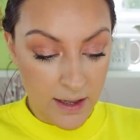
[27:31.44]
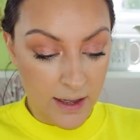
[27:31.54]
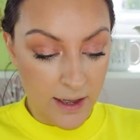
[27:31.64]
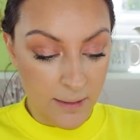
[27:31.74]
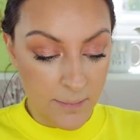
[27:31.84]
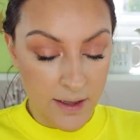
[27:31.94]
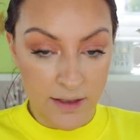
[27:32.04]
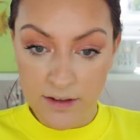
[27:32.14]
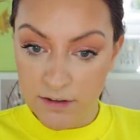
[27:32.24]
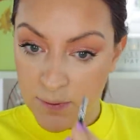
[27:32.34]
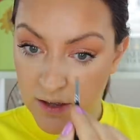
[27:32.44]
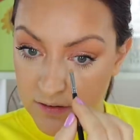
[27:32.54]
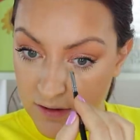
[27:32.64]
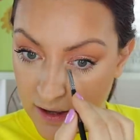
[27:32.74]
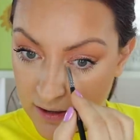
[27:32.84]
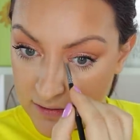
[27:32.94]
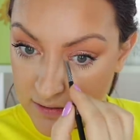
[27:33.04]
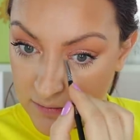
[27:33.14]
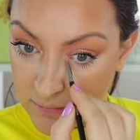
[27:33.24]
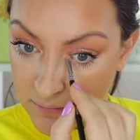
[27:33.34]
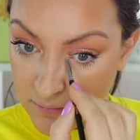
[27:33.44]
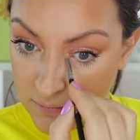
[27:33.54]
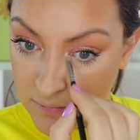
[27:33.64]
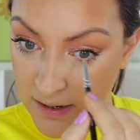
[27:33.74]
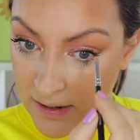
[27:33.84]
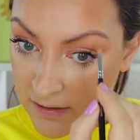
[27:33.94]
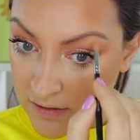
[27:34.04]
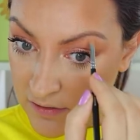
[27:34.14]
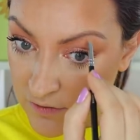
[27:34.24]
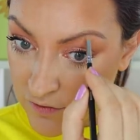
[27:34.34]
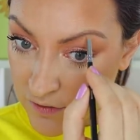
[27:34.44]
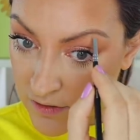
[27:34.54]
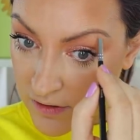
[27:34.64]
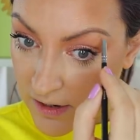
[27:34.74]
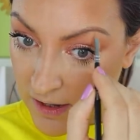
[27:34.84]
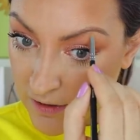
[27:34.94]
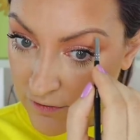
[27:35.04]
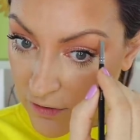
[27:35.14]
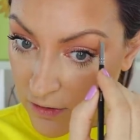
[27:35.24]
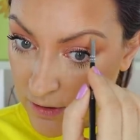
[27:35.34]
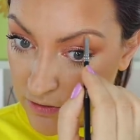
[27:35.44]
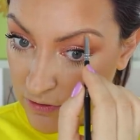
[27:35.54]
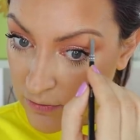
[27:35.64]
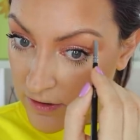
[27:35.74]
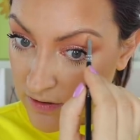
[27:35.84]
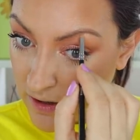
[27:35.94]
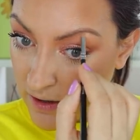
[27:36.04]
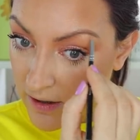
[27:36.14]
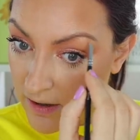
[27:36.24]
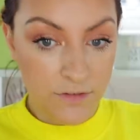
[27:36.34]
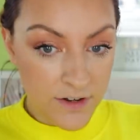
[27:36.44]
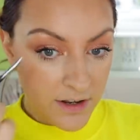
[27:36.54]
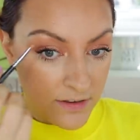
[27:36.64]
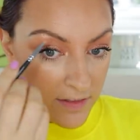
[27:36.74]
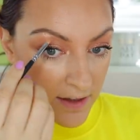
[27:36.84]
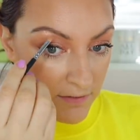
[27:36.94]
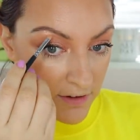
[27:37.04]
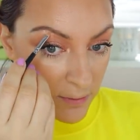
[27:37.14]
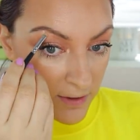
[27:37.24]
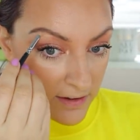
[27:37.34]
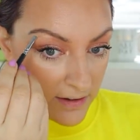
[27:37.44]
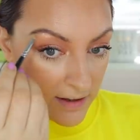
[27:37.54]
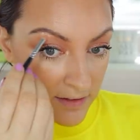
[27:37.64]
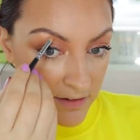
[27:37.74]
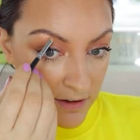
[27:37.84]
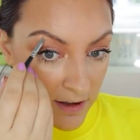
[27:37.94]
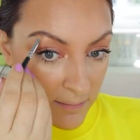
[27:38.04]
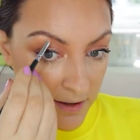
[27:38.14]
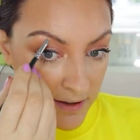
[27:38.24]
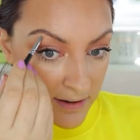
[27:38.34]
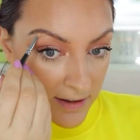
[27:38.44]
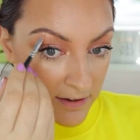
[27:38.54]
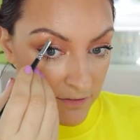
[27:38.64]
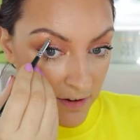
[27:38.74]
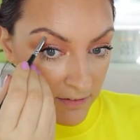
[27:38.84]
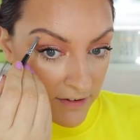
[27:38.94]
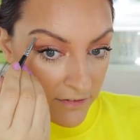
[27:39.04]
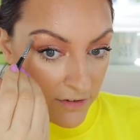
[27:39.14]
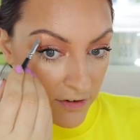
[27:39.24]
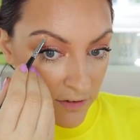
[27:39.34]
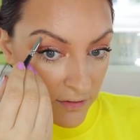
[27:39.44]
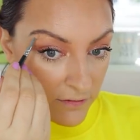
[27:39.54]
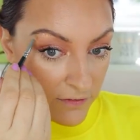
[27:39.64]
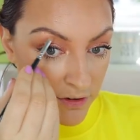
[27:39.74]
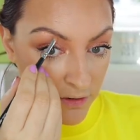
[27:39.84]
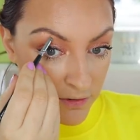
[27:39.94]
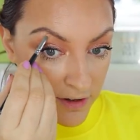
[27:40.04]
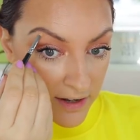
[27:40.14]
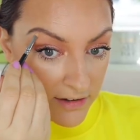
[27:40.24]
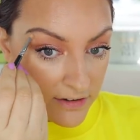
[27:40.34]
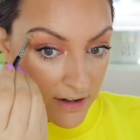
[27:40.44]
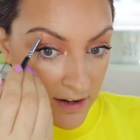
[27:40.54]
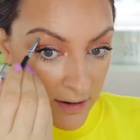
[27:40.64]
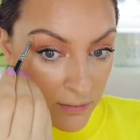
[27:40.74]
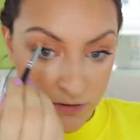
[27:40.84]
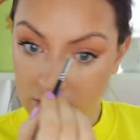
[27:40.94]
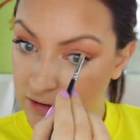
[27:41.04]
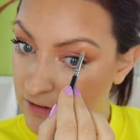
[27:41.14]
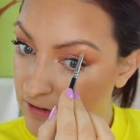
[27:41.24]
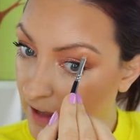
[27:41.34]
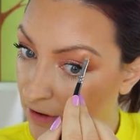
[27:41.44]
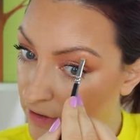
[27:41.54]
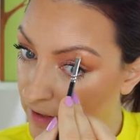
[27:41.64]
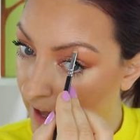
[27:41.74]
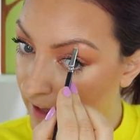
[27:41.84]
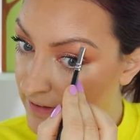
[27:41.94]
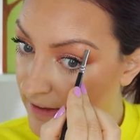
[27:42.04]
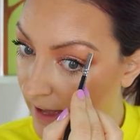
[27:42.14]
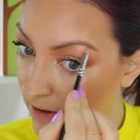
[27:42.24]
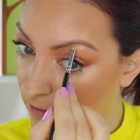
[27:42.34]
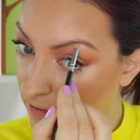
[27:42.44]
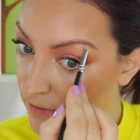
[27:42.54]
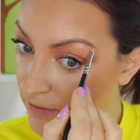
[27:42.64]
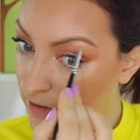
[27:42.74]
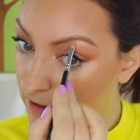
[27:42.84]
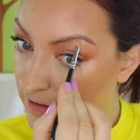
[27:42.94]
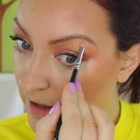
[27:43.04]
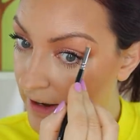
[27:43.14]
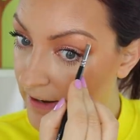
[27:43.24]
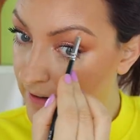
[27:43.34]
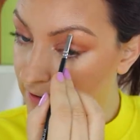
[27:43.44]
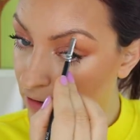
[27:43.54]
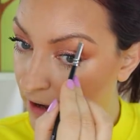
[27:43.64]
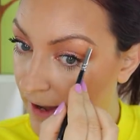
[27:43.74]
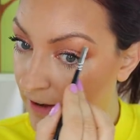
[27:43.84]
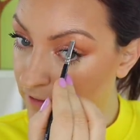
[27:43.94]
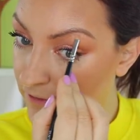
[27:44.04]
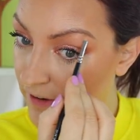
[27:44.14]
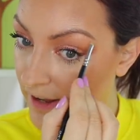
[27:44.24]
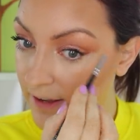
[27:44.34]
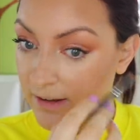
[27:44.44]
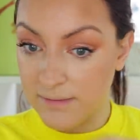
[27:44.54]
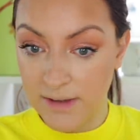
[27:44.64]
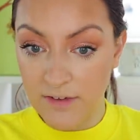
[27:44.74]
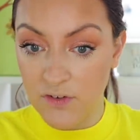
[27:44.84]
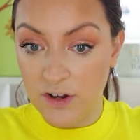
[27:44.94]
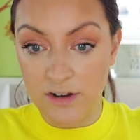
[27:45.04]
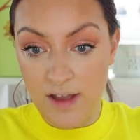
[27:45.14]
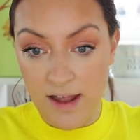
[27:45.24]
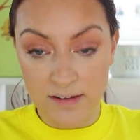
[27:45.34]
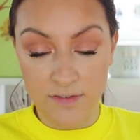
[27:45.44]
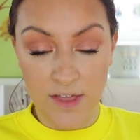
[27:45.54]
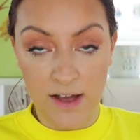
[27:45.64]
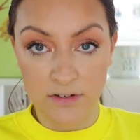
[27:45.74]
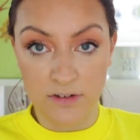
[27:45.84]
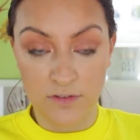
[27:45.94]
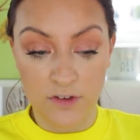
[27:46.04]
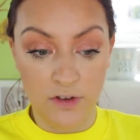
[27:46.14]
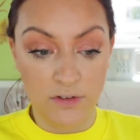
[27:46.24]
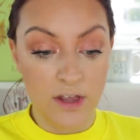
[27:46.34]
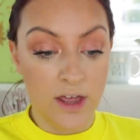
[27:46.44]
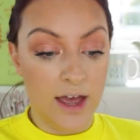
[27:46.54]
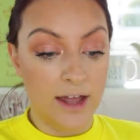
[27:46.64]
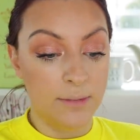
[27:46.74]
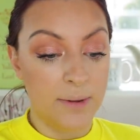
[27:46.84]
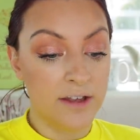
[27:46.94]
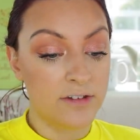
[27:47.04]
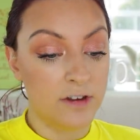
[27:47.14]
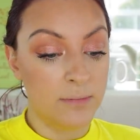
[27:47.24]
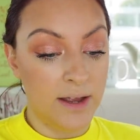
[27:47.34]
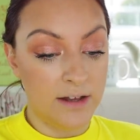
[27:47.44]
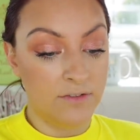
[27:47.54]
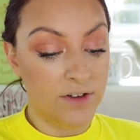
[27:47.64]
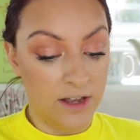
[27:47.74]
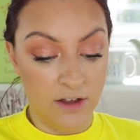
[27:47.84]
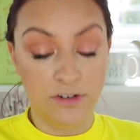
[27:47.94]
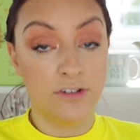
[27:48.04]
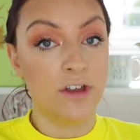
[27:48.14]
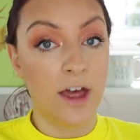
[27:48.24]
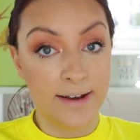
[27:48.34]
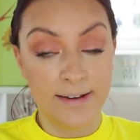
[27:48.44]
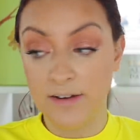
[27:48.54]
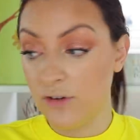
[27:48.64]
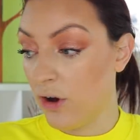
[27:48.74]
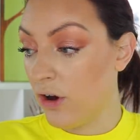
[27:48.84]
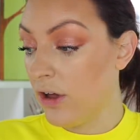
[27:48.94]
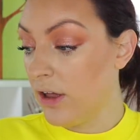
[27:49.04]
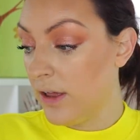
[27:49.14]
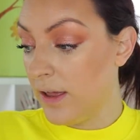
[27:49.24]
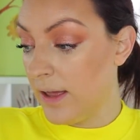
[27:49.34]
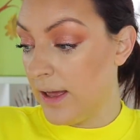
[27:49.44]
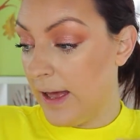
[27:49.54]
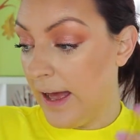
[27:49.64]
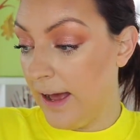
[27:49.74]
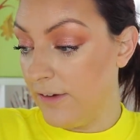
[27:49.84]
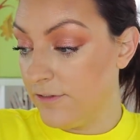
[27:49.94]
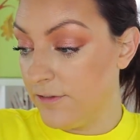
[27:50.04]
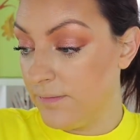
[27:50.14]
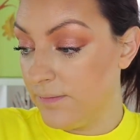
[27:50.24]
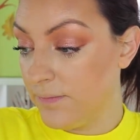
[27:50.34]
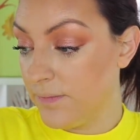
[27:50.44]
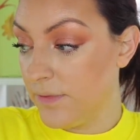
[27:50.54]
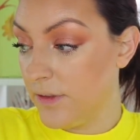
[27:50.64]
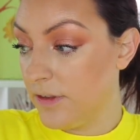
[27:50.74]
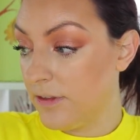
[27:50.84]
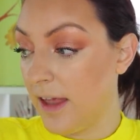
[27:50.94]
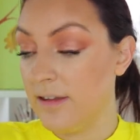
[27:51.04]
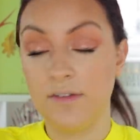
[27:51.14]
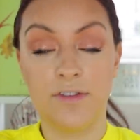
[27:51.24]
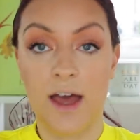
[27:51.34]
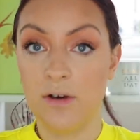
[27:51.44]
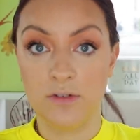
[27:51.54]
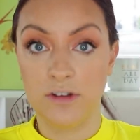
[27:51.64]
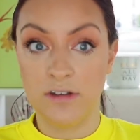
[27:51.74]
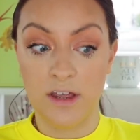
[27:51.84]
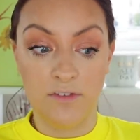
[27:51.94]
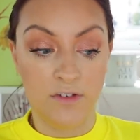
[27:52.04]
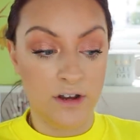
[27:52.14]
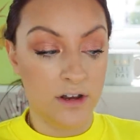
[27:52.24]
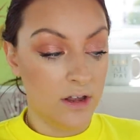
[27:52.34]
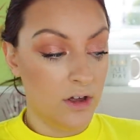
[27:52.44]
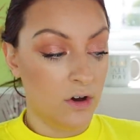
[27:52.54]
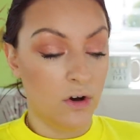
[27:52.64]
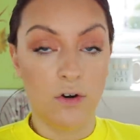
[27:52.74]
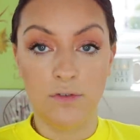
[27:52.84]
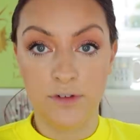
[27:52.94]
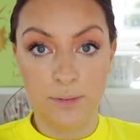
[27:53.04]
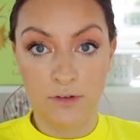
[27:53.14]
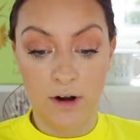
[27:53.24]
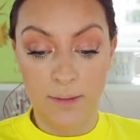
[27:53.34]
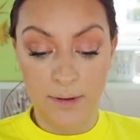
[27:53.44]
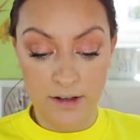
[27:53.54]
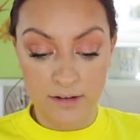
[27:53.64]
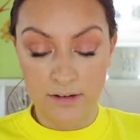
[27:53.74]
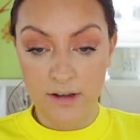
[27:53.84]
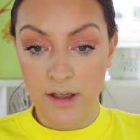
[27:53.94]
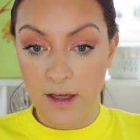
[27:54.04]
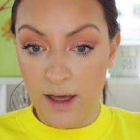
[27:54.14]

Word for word: Um, this person has millions of like followers on Twitter. The video that they retweeted at the time had like very few views, like it certainly wasn't on the sca- on their scale. It certainly did not have like even tens of thousands of views, and the person who made the video certainly did not have tens of thousands even of subscribers.